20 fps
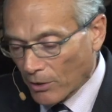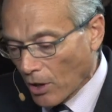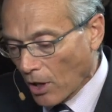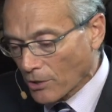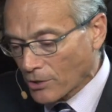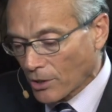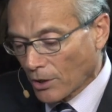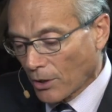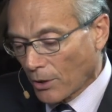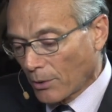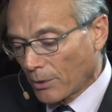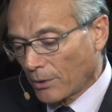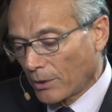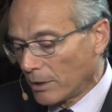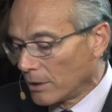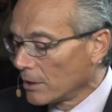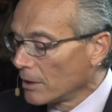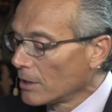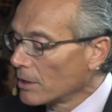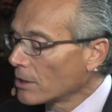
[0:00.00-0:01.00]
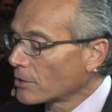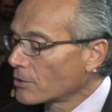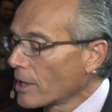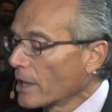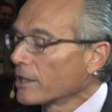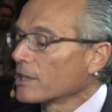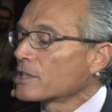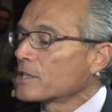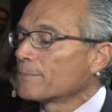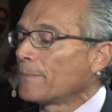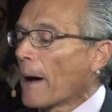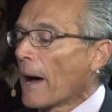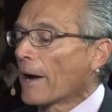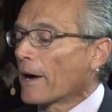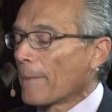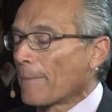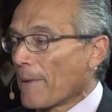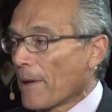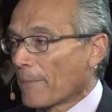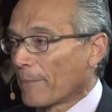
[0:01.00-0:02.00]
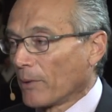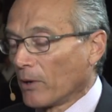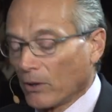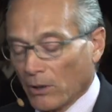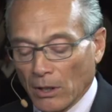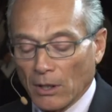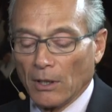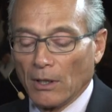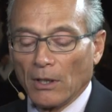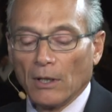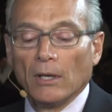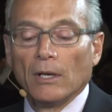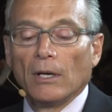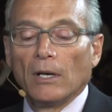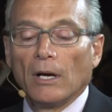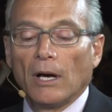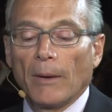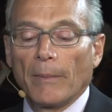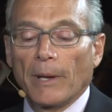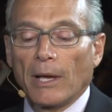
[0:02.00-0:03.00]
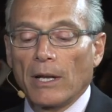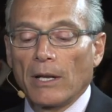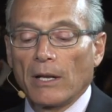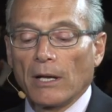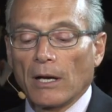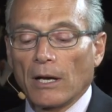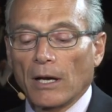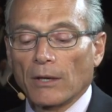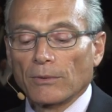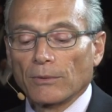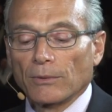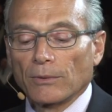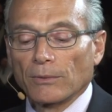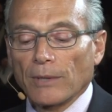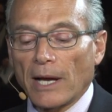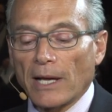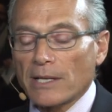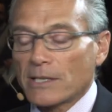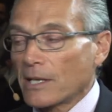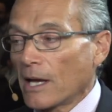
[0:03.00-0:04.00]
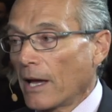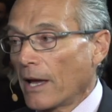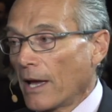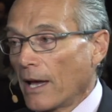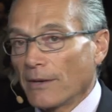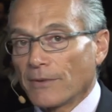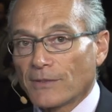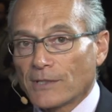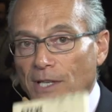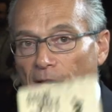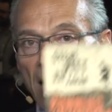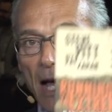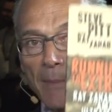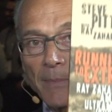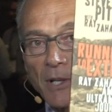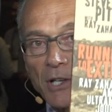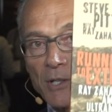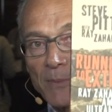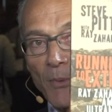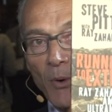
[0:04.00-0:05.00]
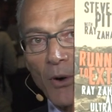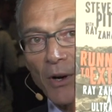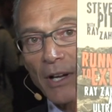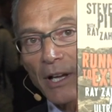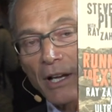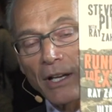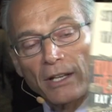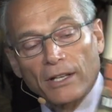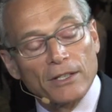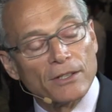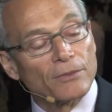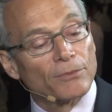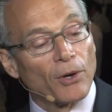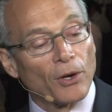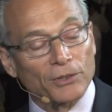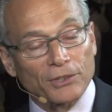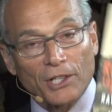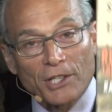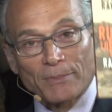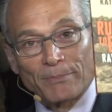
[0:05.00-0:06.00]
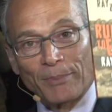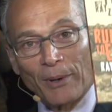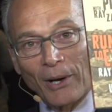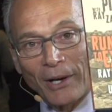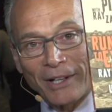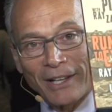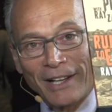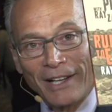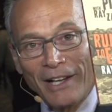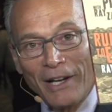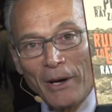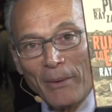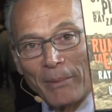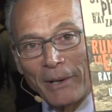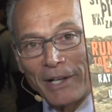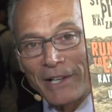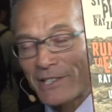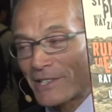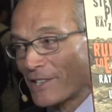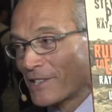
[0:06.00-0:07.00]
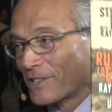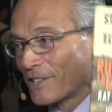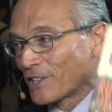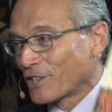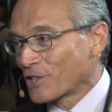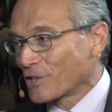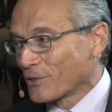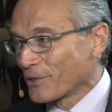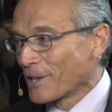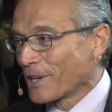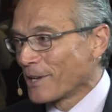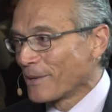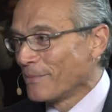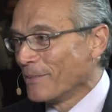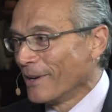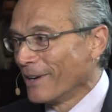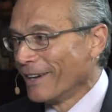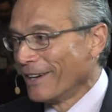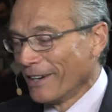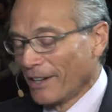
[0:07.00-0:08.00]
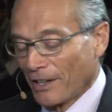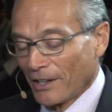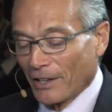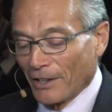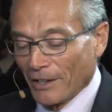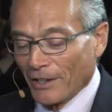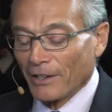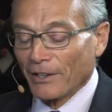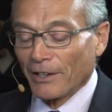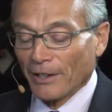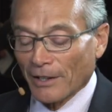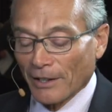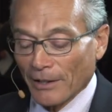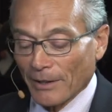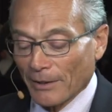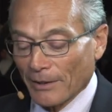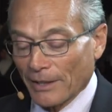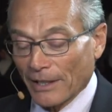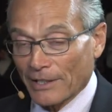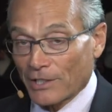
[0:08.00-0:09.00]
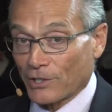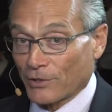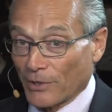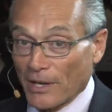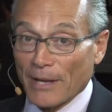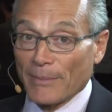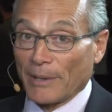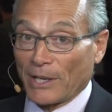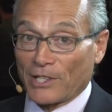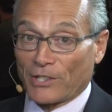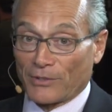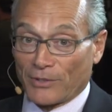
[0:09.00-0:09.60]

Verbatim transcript: but you're also trying to inspire people I mean, uh, Ray Zahab this morning, he wrote this book, but he's this extreme, yeah. Uh, extreme,